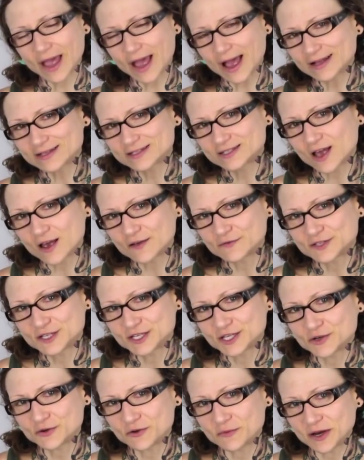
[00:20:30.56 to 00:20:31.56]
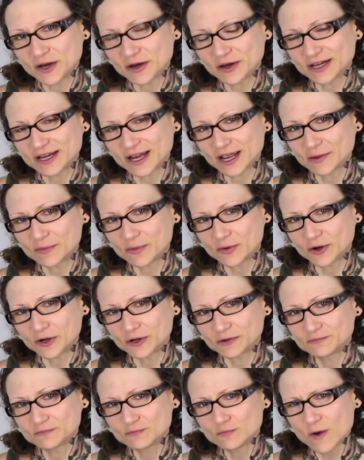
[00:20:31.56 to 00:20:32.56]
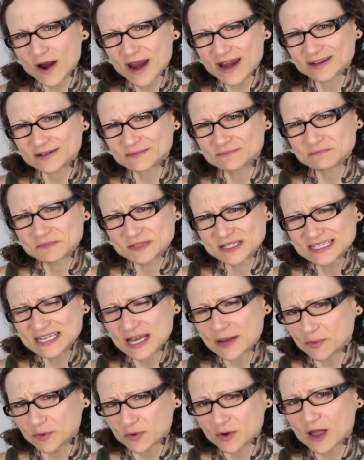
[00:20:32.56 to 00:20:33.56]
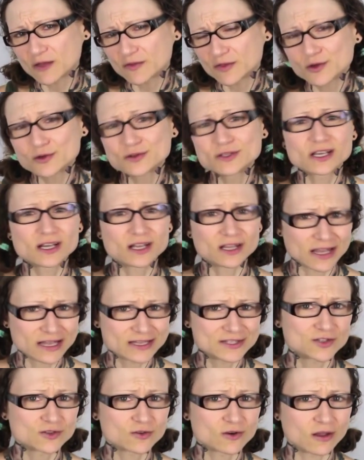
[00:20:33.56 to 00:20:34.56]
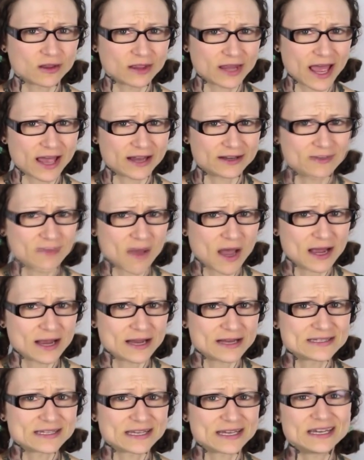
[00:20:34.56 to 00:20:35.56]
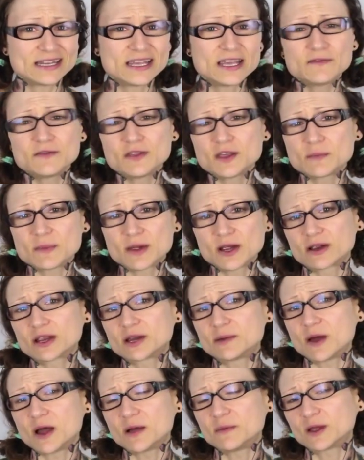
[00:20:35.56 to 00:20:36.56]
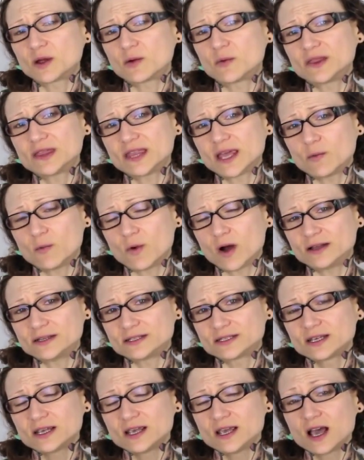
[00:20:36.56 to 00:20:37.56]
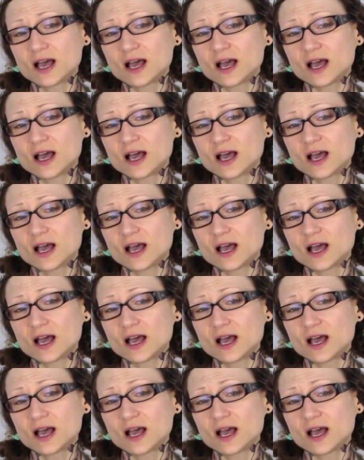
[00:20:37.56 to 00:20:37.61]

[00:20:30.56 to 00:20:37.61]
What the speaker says: Hats off to you, American Egg Board. Way to step around those cholesterol-laden minds and give the American public what they want.